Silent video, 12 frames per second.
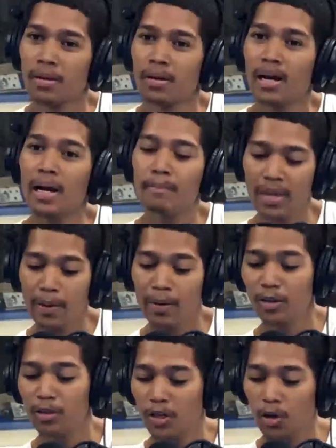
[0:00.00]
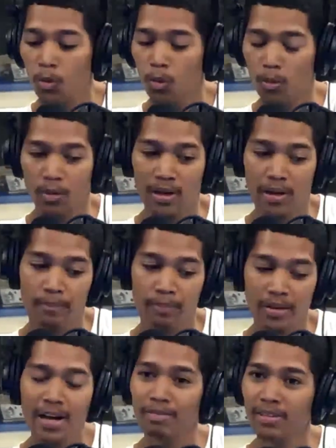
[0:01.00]
I want to know,
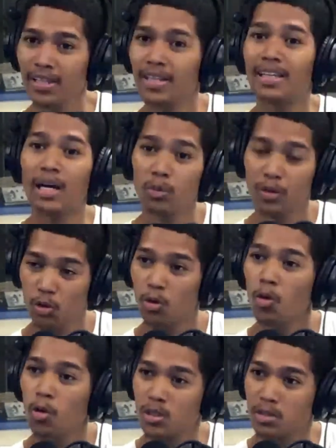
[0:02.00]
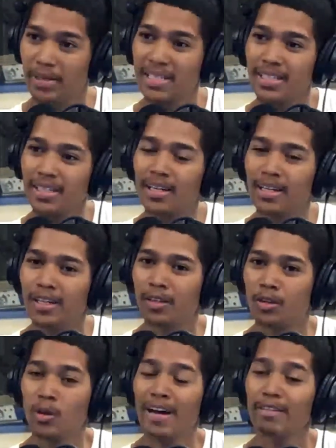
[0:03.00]
after they're done with your course, basically, do they
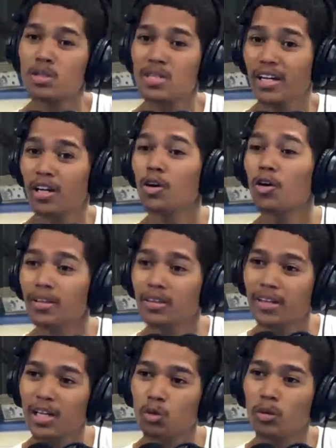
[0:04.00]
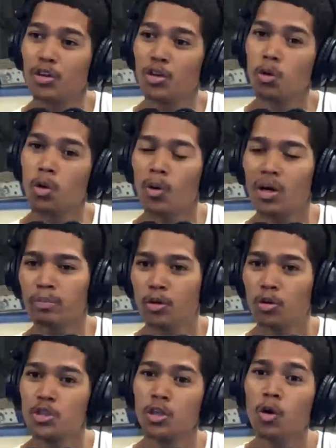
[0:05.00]
have to sign a contract with you or what? Because you
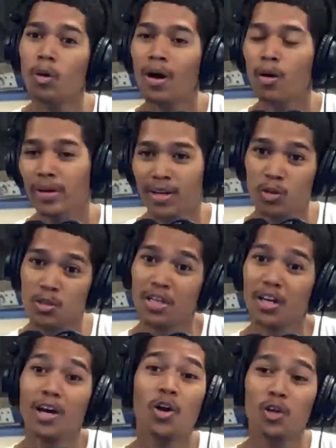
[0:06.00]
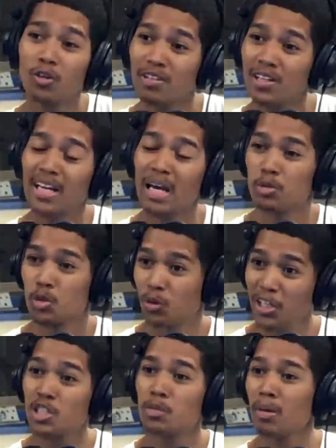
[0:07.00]
know how it goes a lot of the times. You
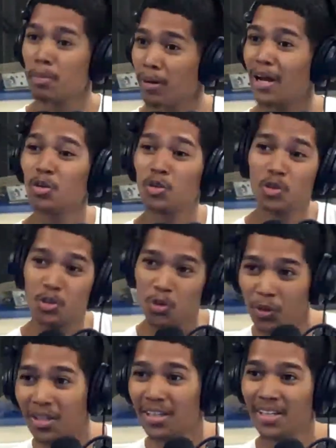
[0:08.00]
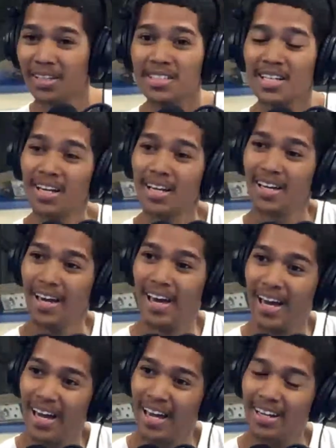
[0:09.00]
teach people how to do things,
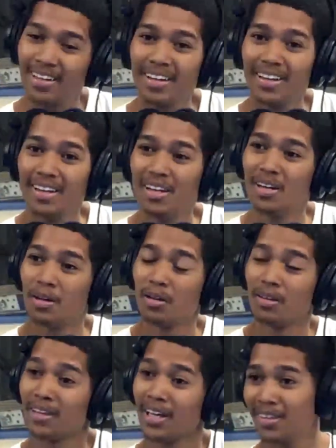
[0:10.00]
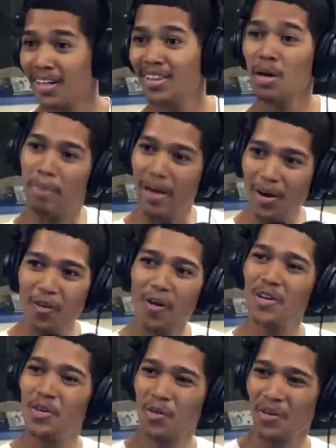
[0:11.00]
and they turn their back on
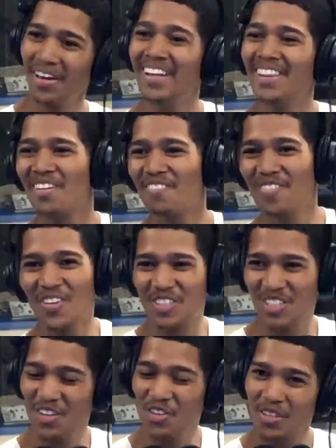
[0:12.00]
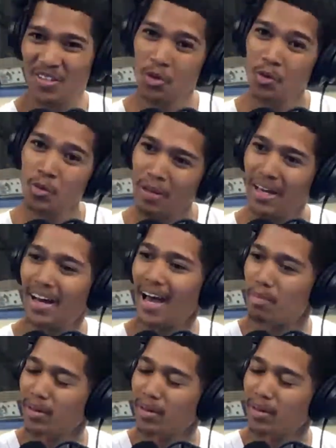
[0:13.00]
you in the future. You like, but I